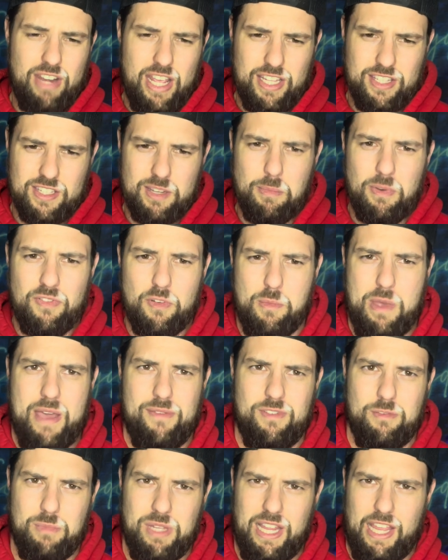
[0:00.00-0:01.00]
and some of them
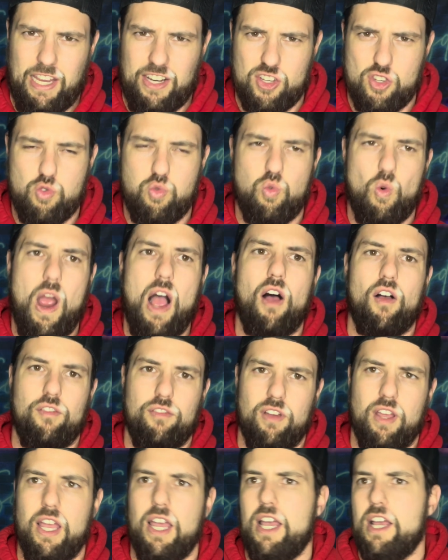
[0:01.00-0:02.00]
have him at like 12.